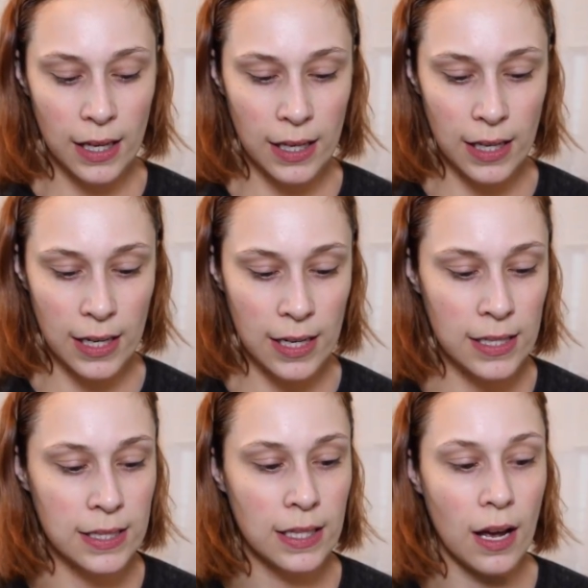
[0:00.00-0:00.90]
It
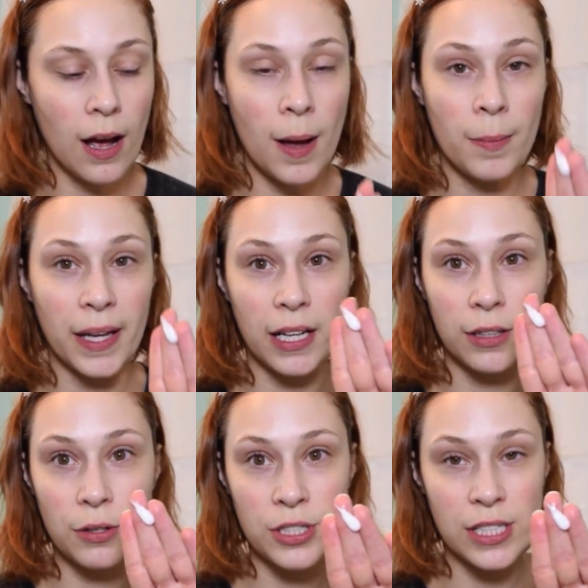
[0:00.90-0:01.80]
is um, like a
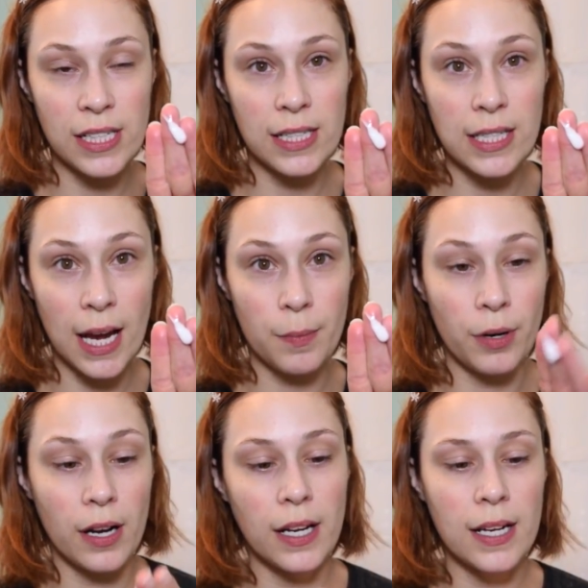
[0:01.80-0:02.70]
lotiony type
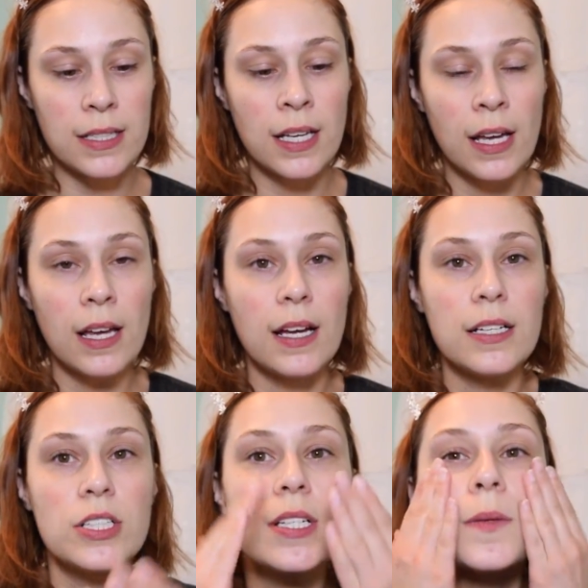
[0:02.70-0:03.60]
product
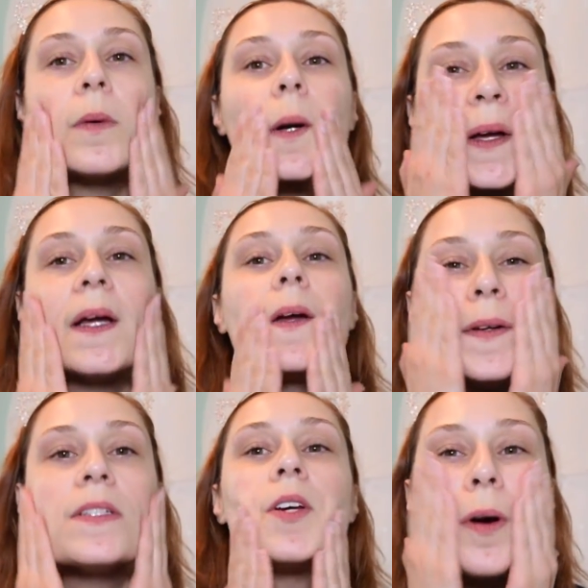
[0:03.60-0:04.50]
and just work it
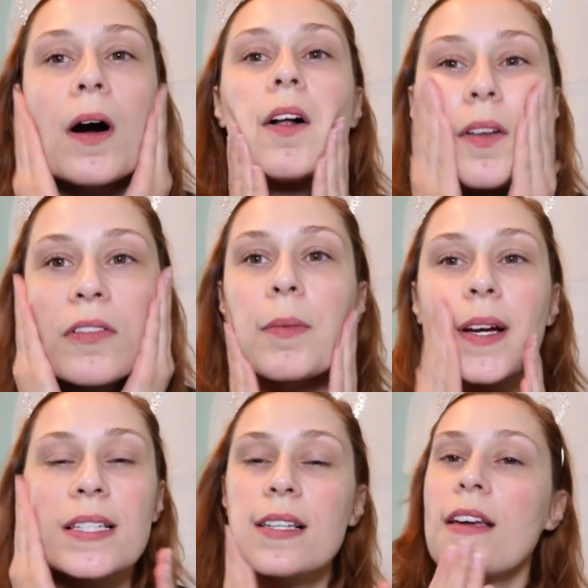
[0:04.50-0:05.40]
into all of
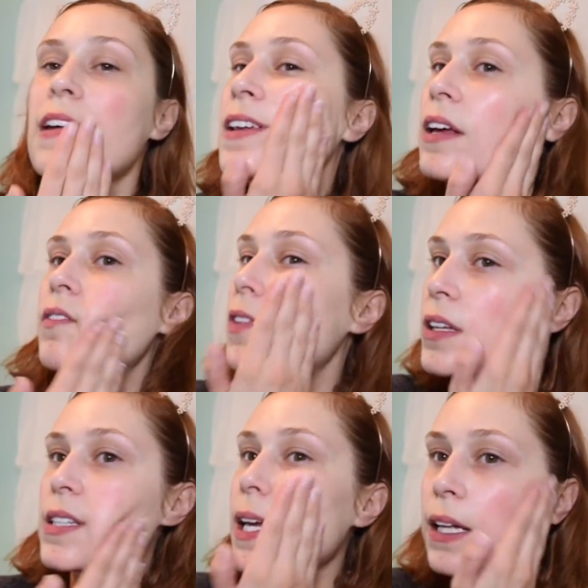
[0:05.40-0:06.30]
my skin. It
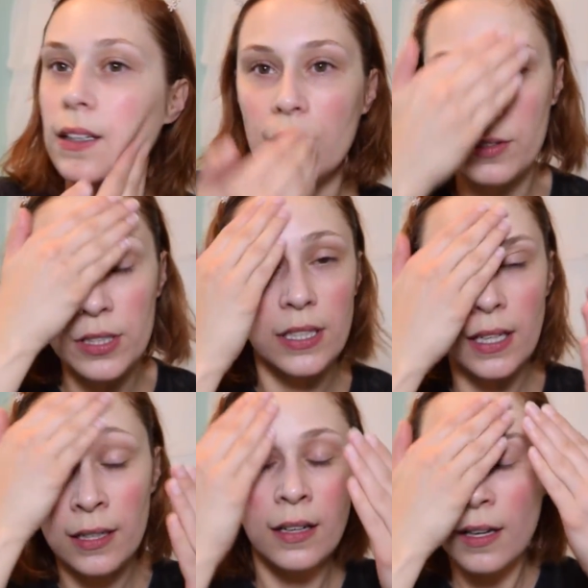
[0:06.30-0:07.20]
feels like
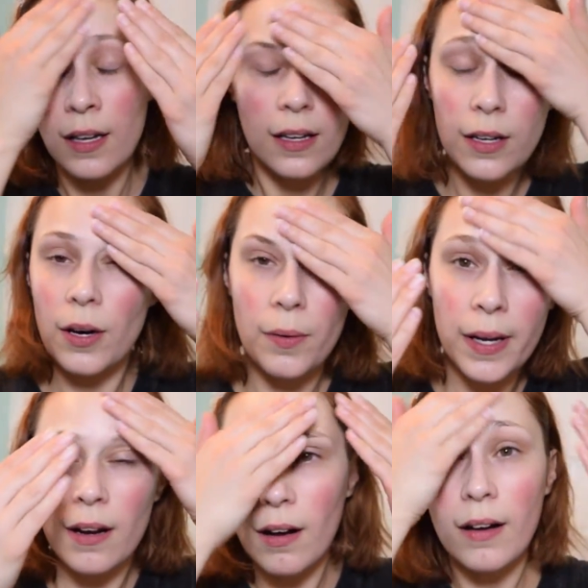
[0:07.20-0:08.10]
lotion
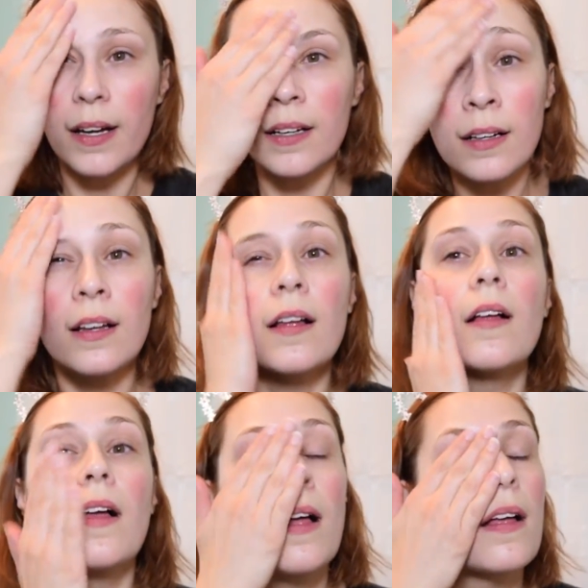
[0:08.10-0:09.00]
going on.
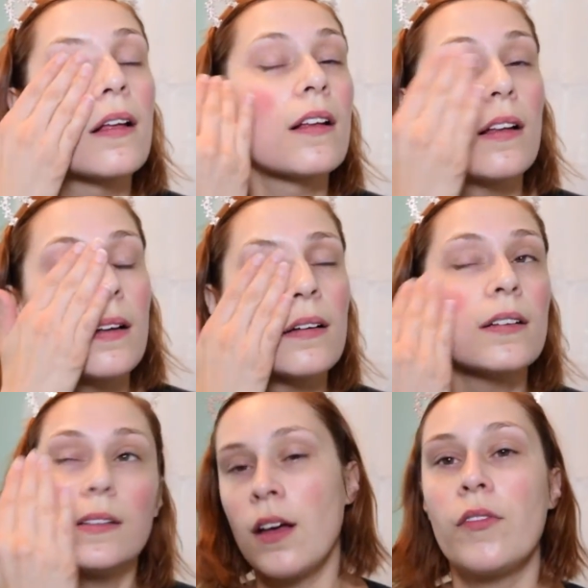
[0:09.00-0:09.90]

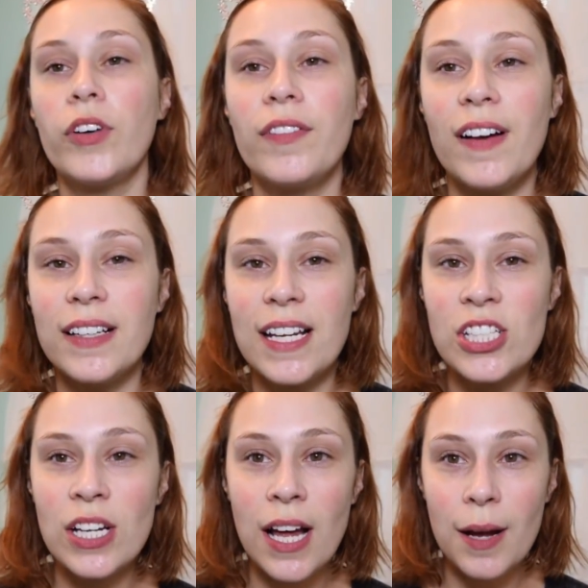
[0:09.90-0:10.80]
For
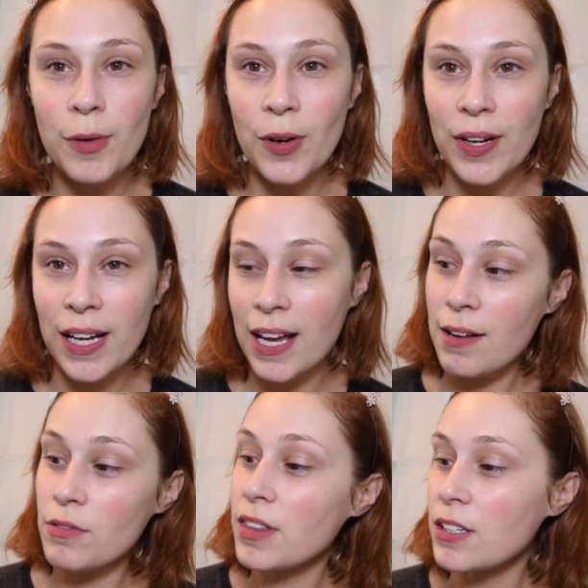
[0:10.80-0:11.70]
foundation, I'm going
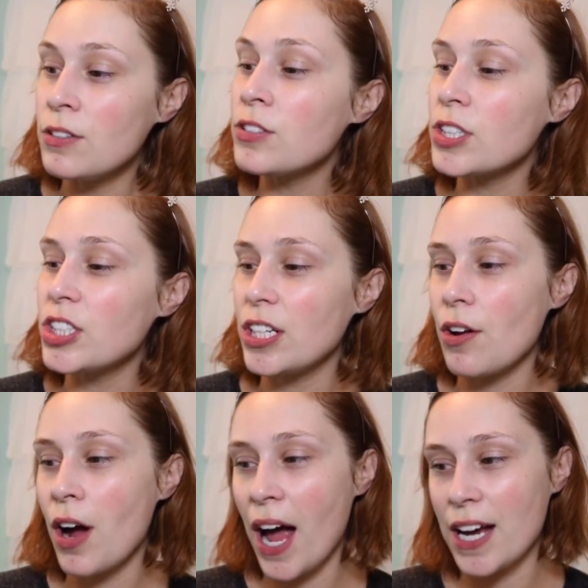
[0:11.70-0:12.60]
in with the
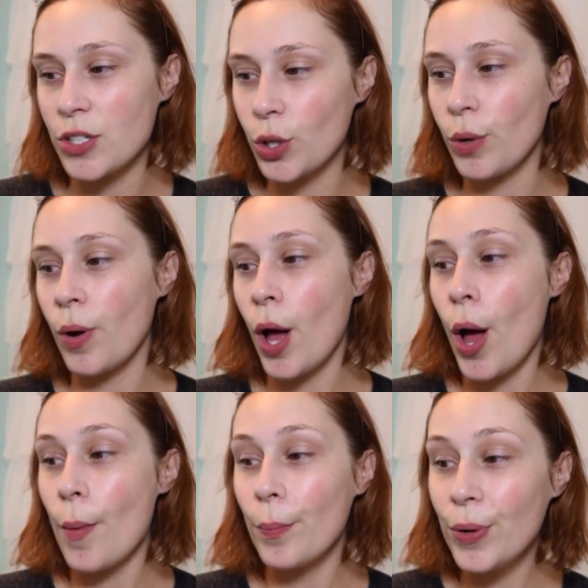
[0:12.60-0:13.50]
Neutrogena Hydro
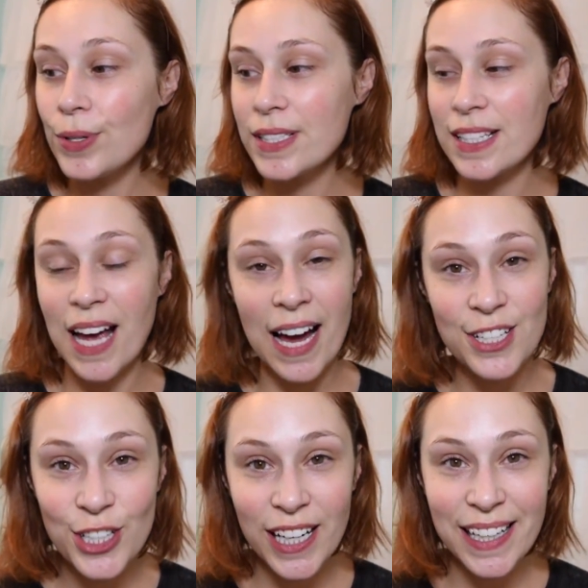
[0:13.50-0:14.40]
Boost
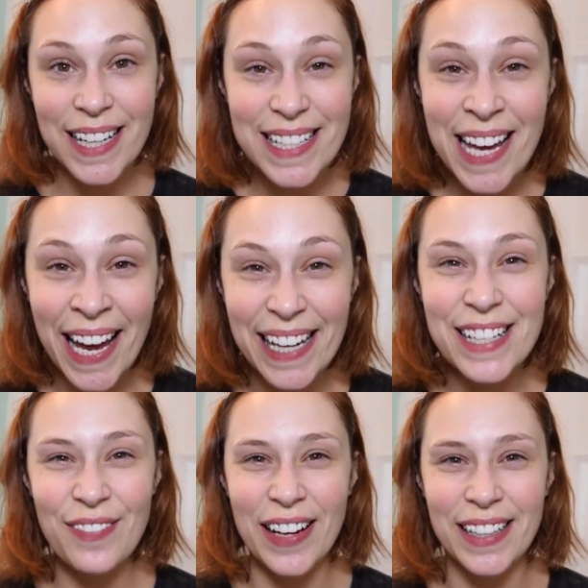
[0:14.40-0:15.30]
Hydrating Tint
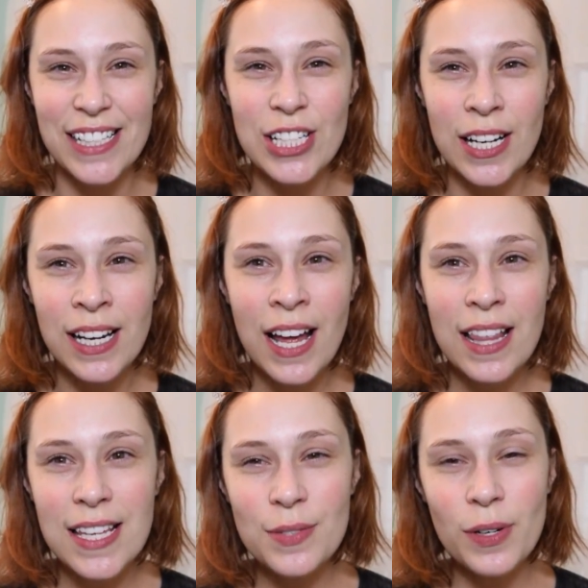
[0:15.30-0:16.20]
Foundation.
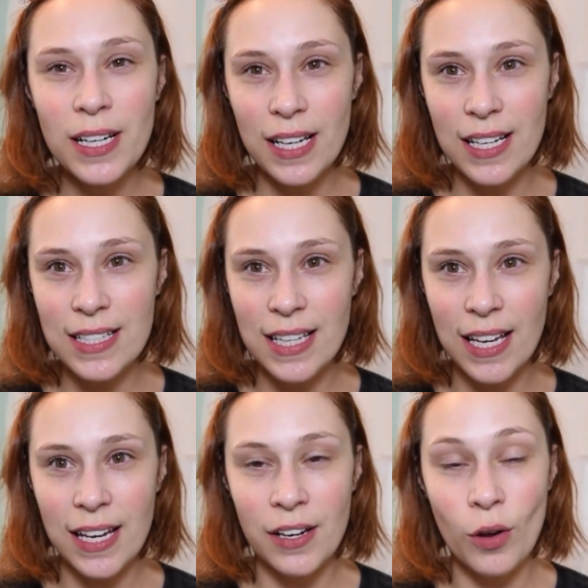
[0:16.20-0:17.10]
This one is
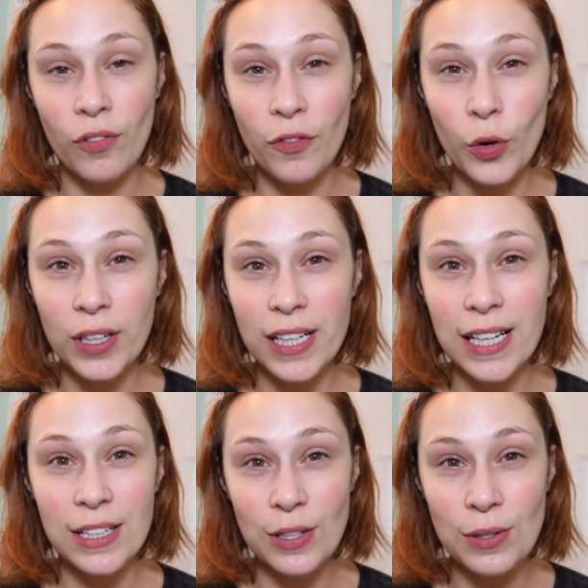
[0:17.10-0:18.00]
in
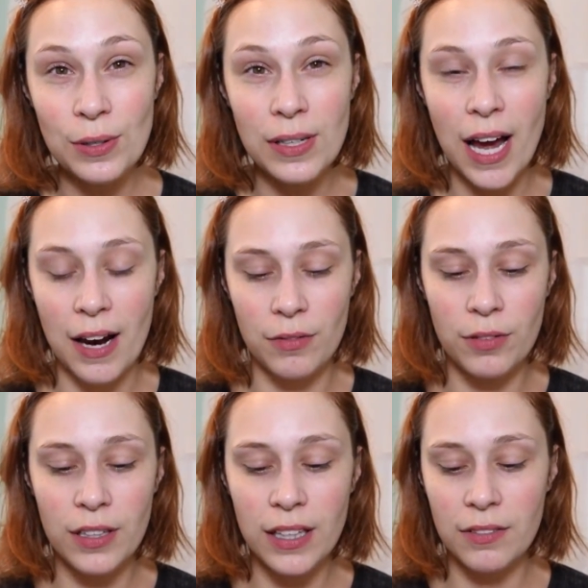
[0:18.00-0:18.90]
40 Nude. I
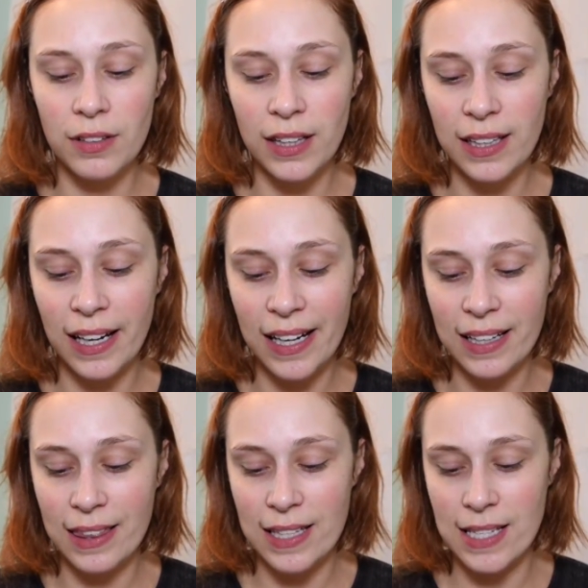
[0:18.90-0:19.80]
really, really
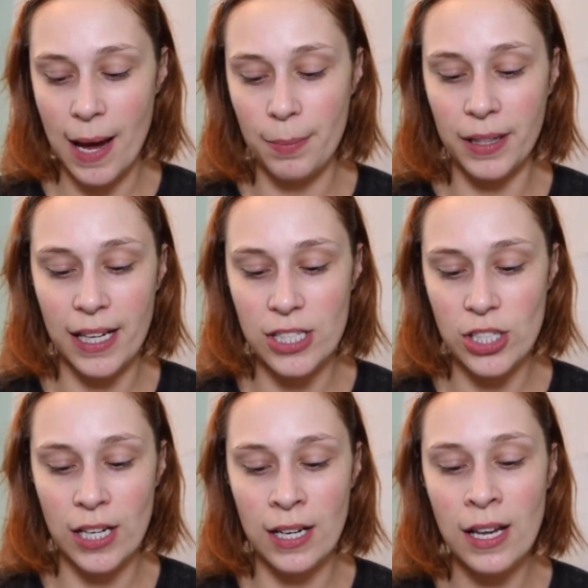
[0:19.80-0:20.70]
like this
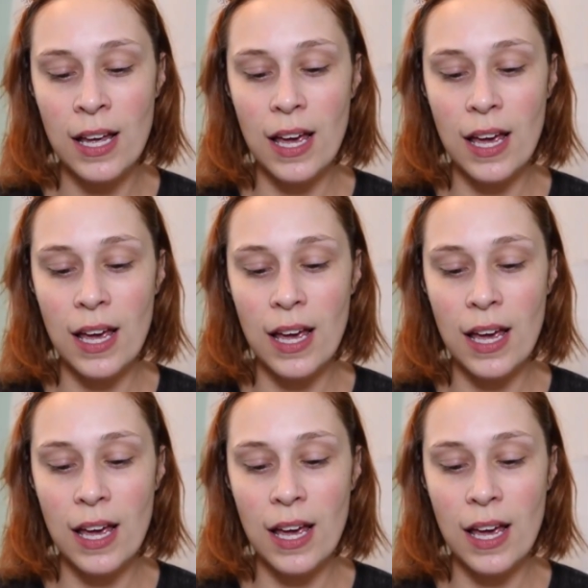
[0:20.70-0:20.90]
application.